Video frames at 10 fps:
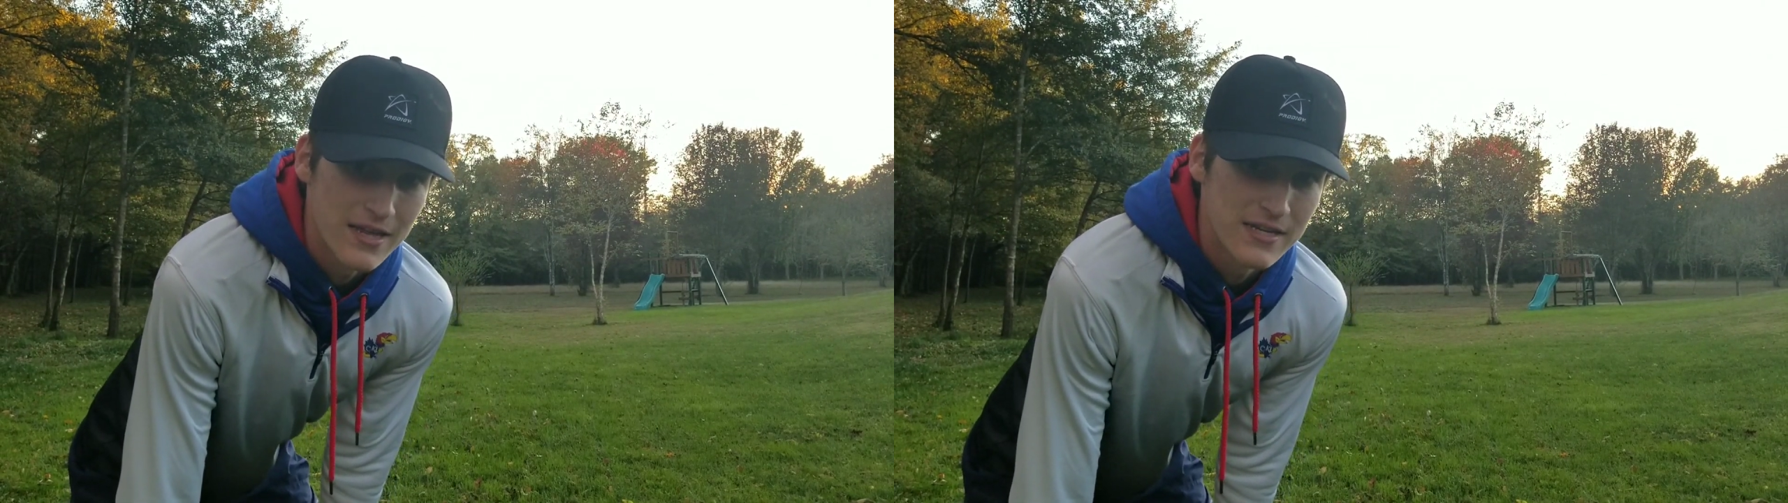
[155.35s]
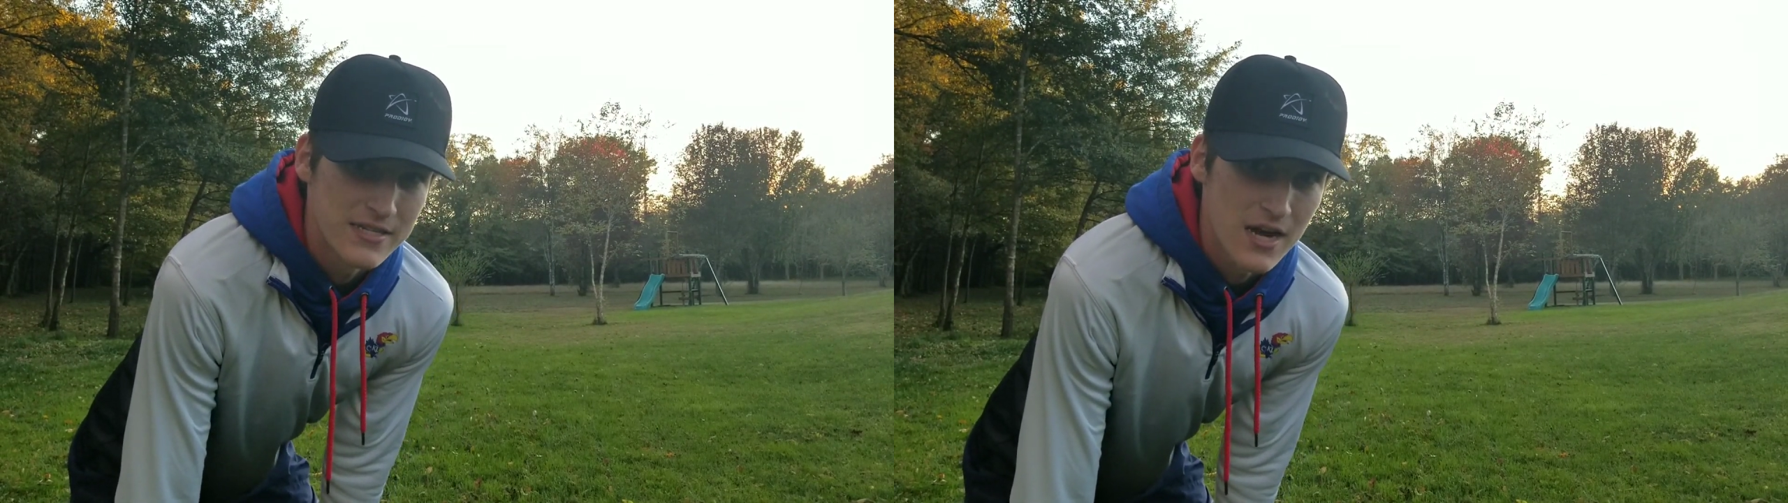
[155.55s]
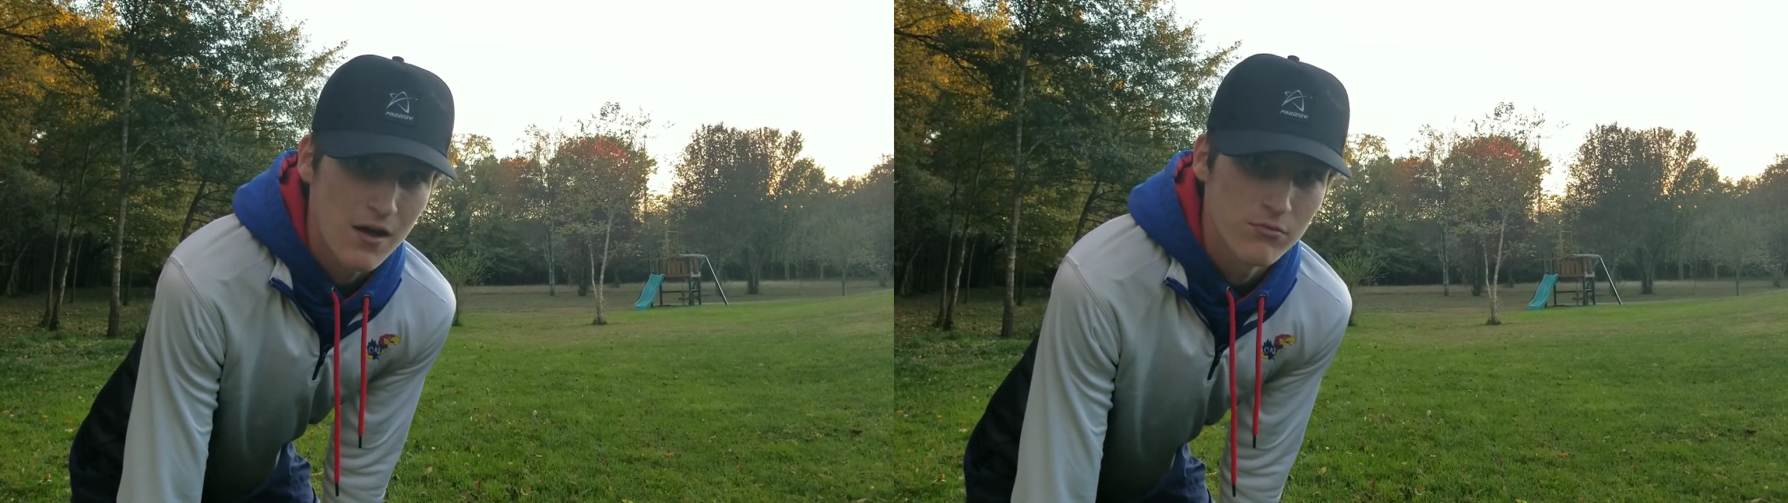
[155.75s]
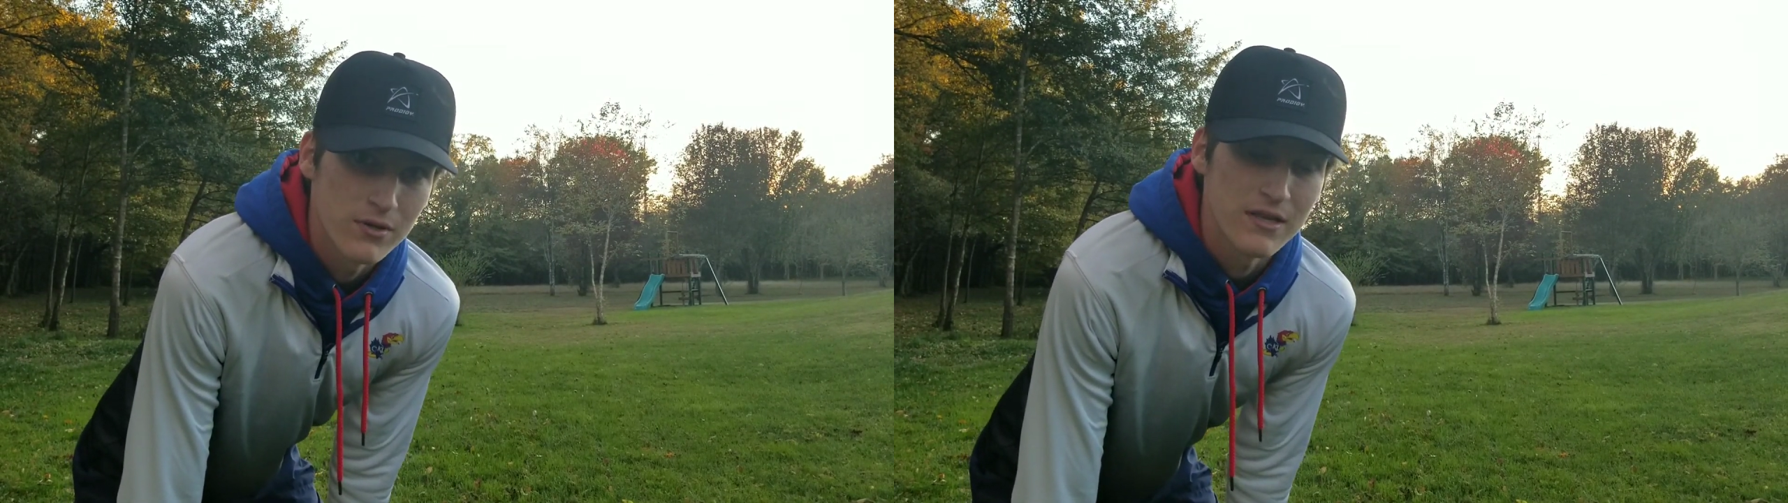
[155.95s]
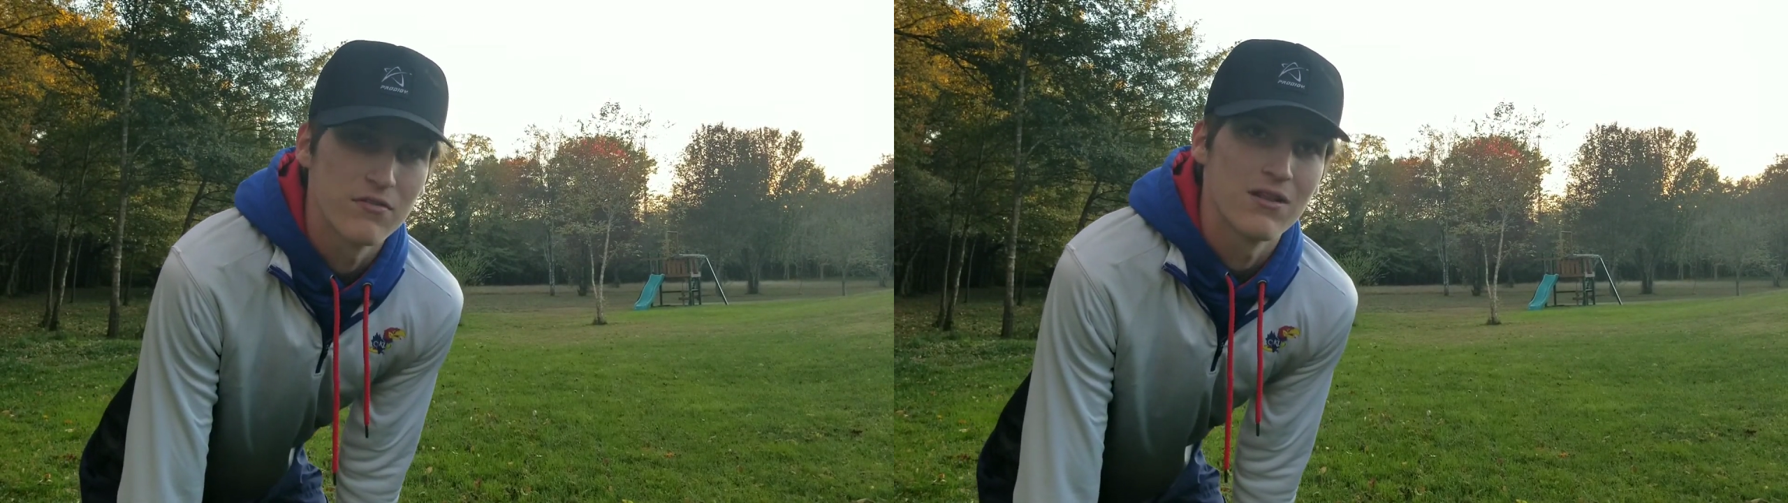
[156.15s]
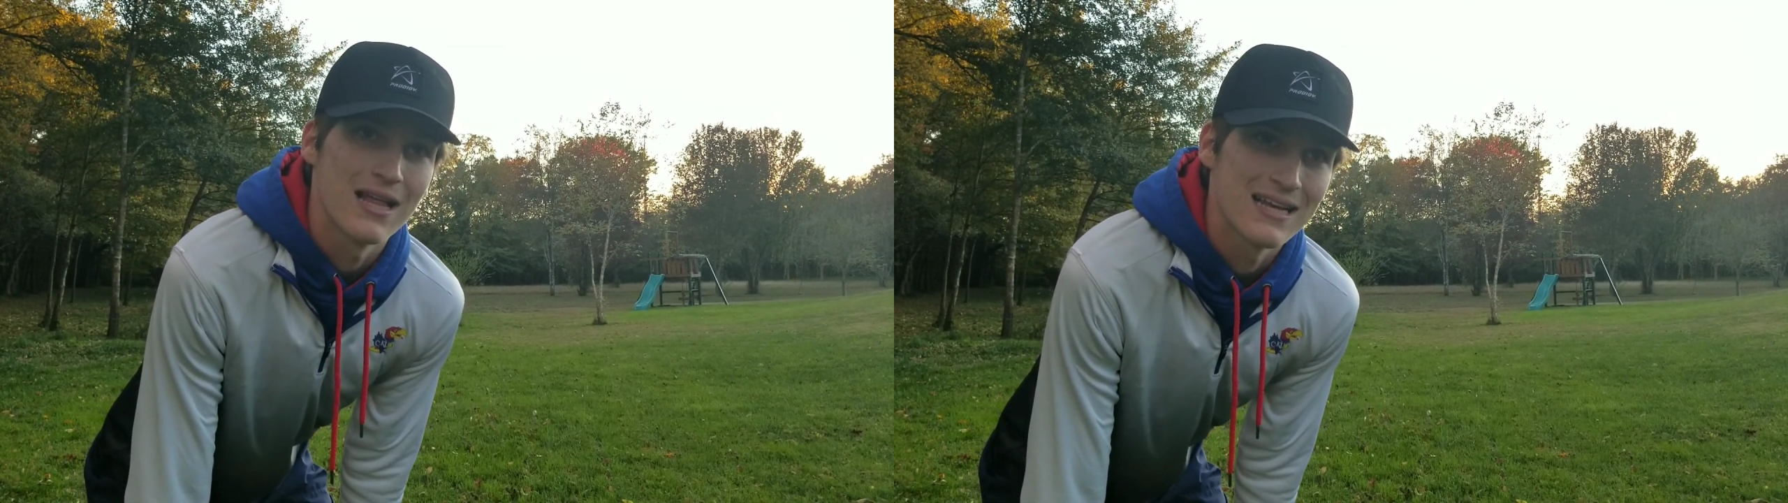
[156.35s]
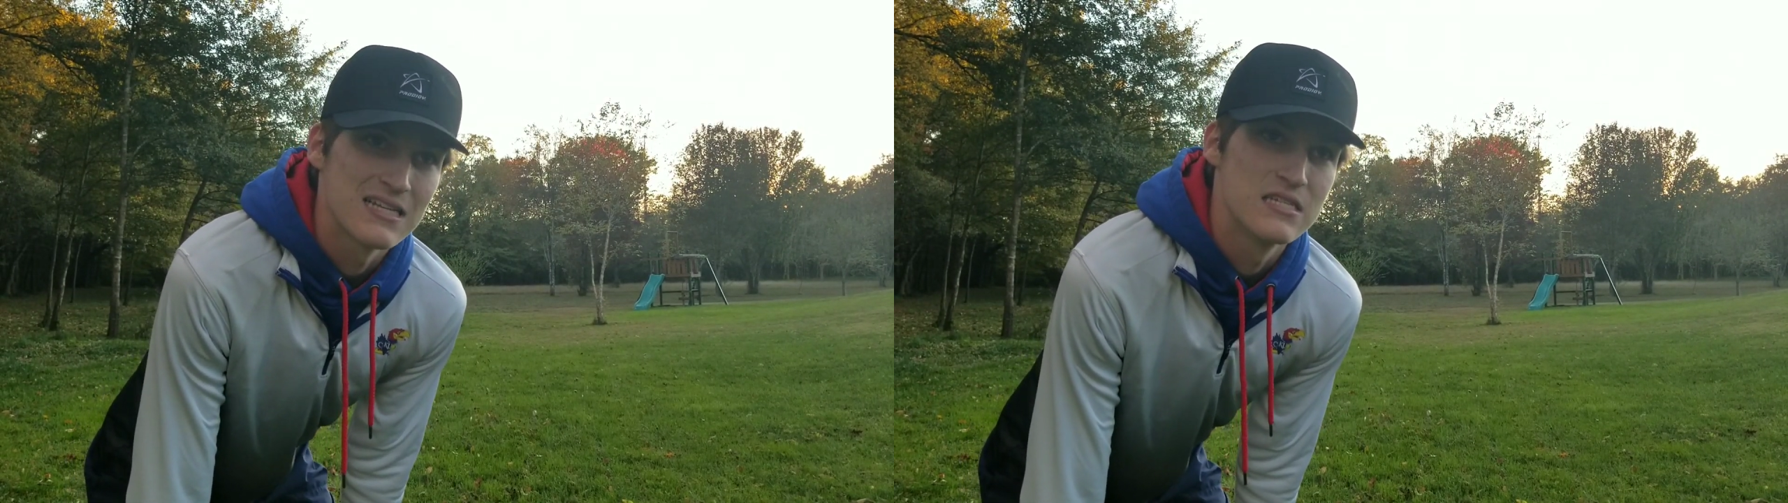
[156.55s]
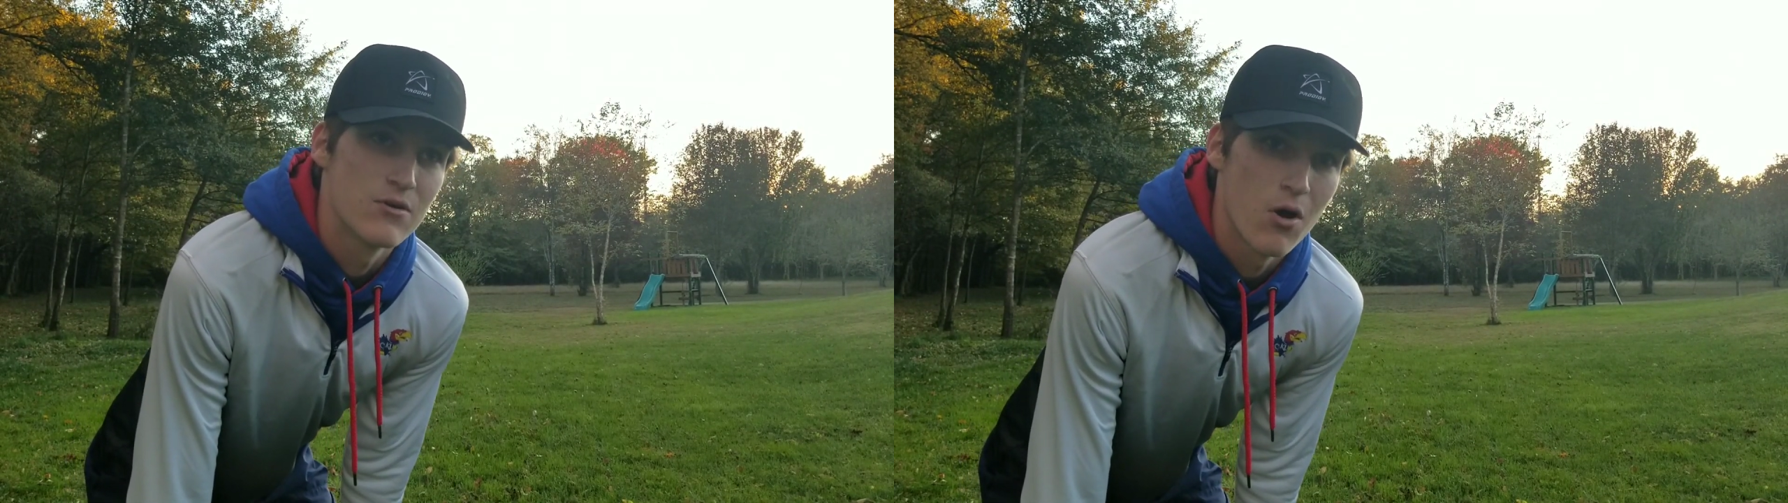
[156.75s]
It does not really fly like a
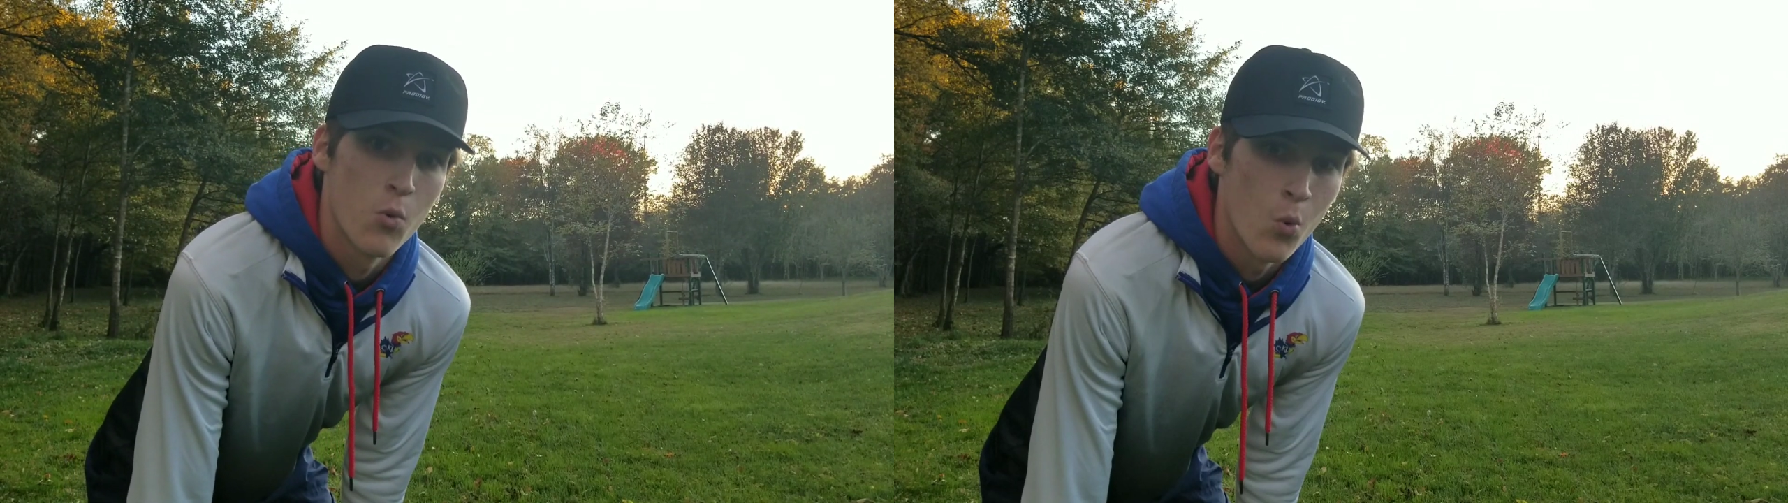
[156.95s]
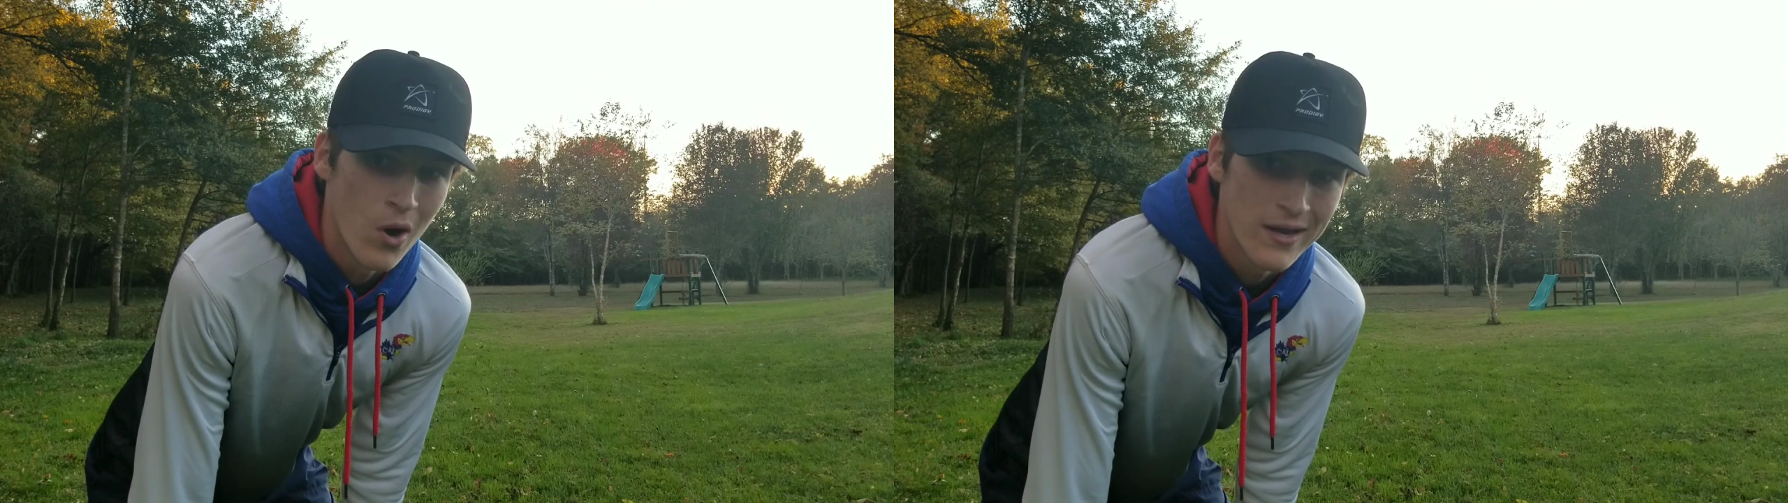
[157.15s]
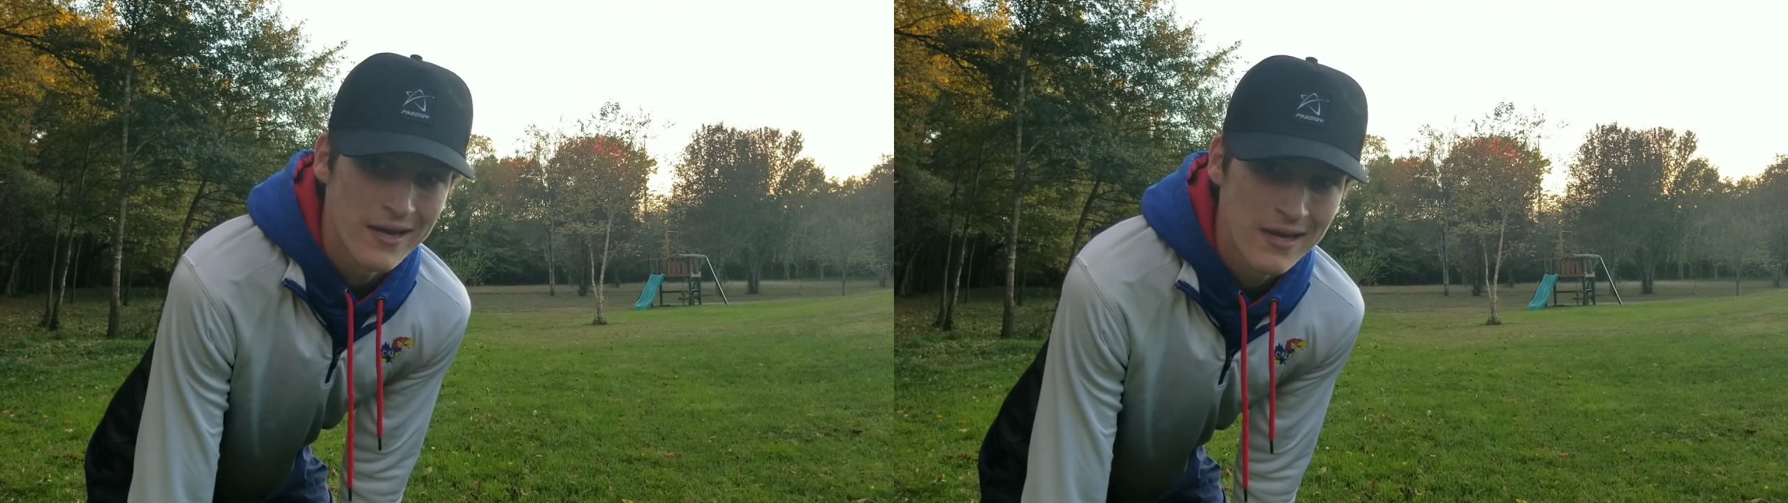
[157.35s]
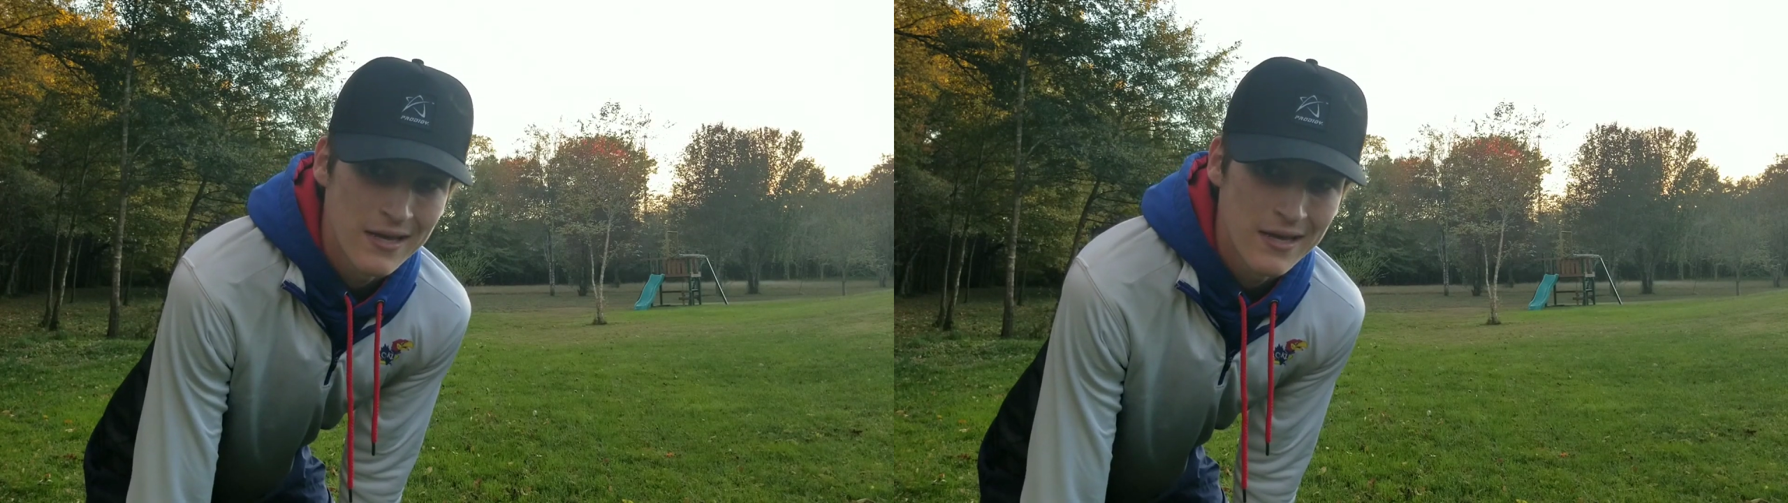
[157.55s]
zero one.